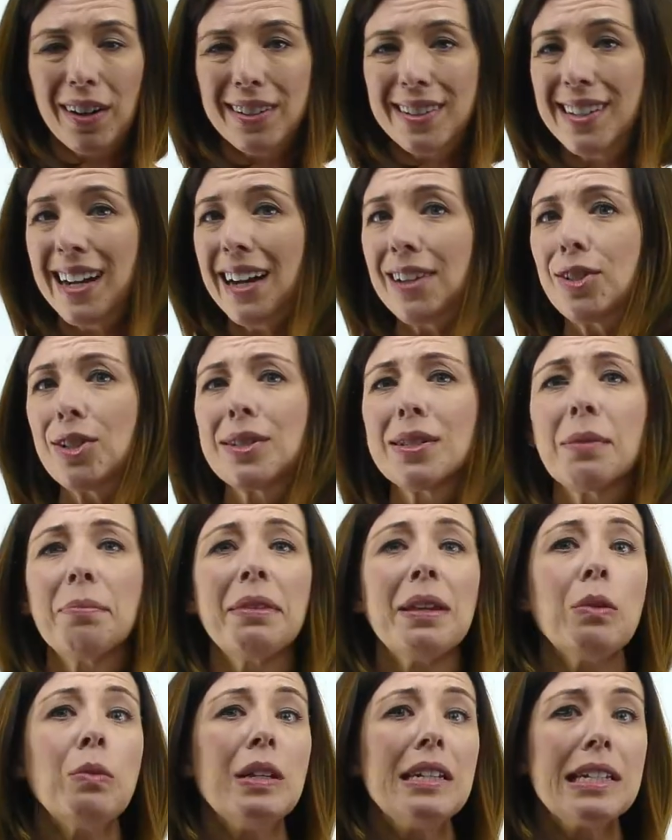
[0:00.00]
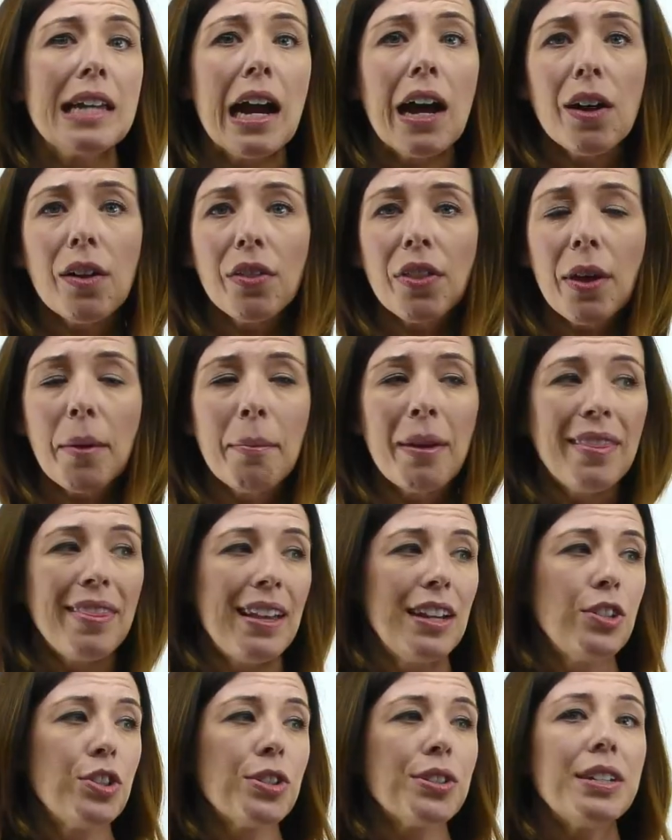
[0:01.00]
It's not just something we tell them and
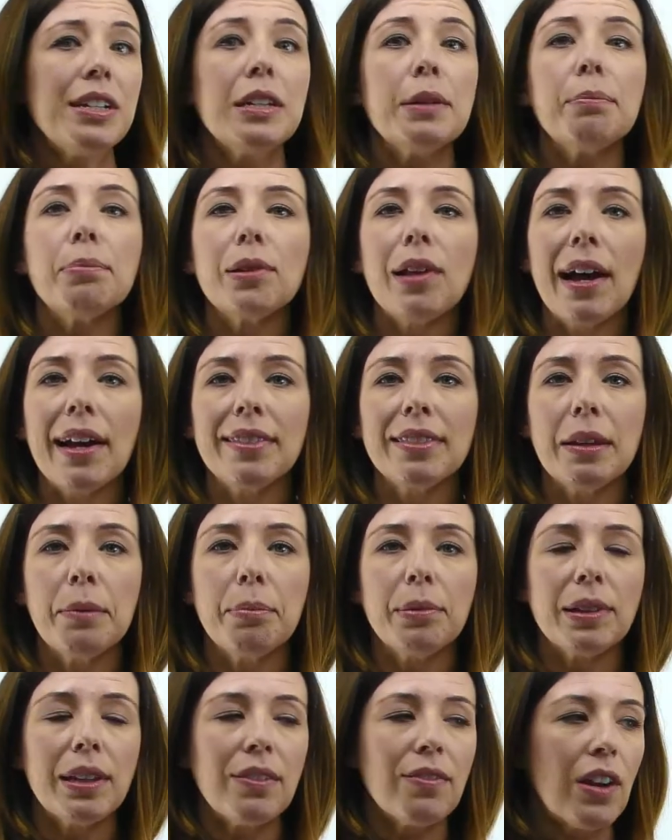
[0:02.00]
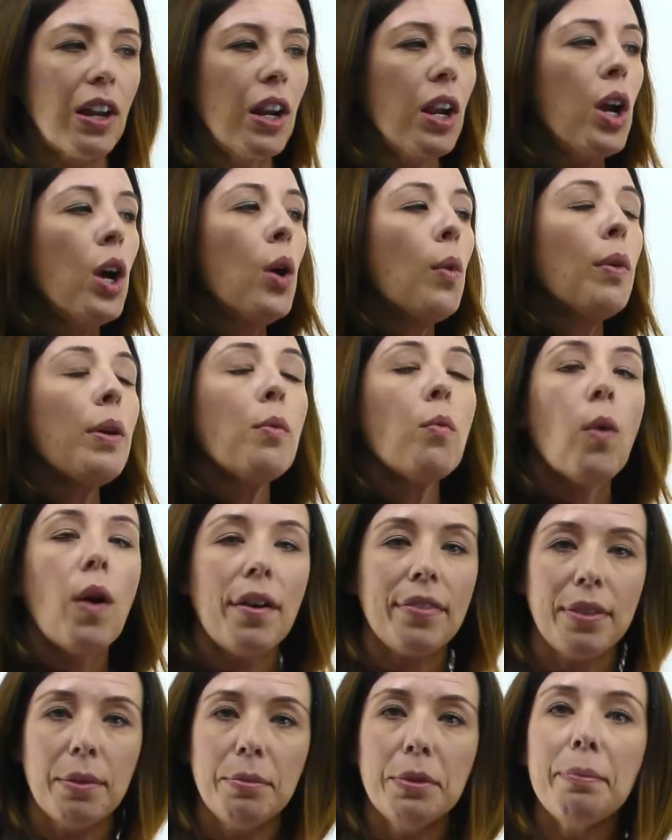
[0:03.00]
they just need to blindly believe it. We
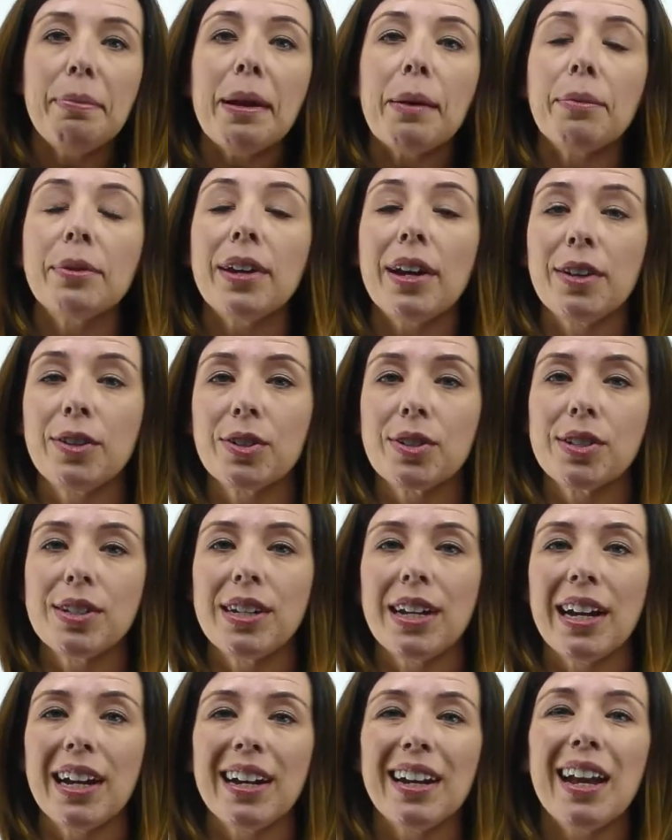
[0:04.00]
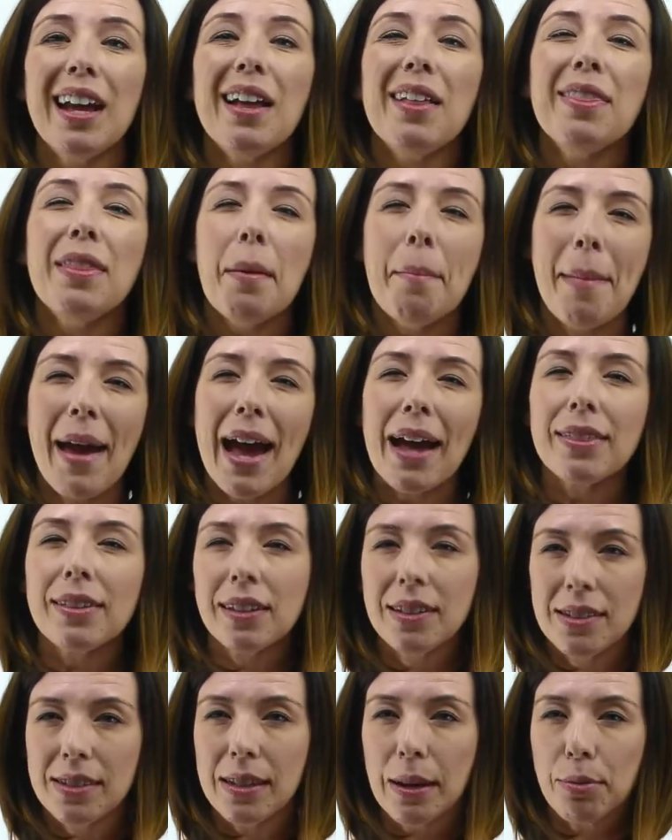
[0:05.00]
want them to be able to understand the math
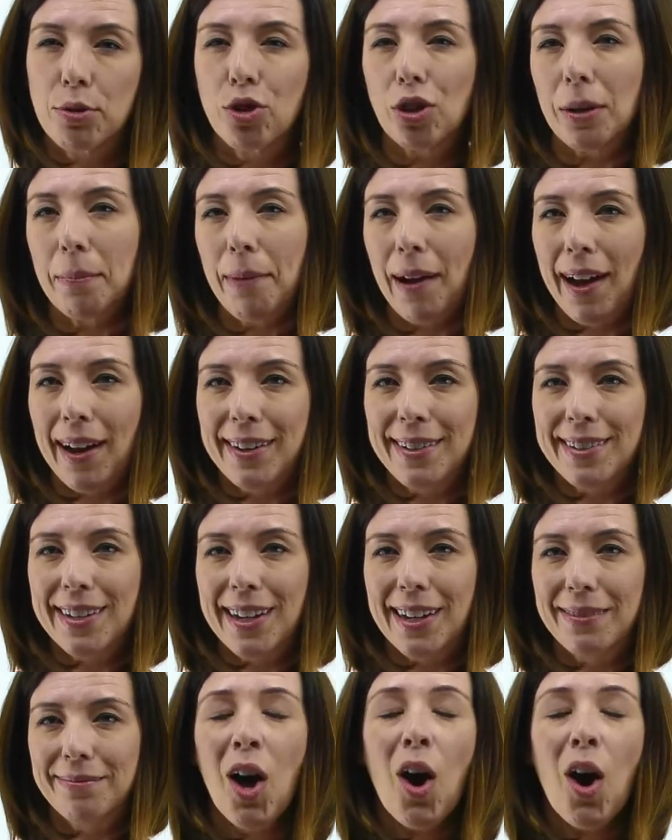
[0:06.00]
conceptually behind it.